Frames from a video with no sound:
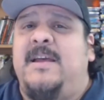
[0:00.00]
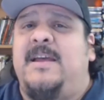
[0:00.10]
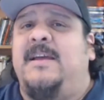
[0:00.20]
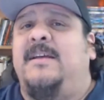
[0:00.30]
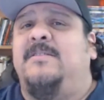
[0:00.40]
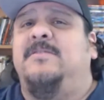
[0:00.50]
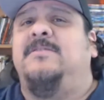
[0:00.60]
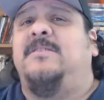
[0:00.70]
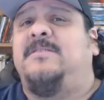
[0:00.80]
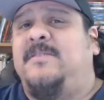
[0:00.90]
And
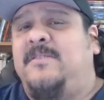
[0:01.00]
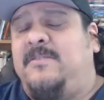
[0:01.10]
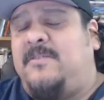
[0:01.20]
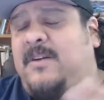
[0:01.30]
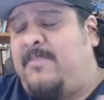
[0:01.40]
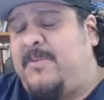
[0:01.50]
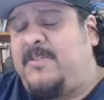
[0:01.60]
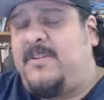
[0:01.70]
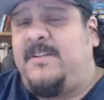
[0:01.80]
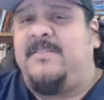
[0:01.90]
look to
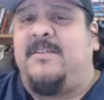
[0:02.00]
opportunities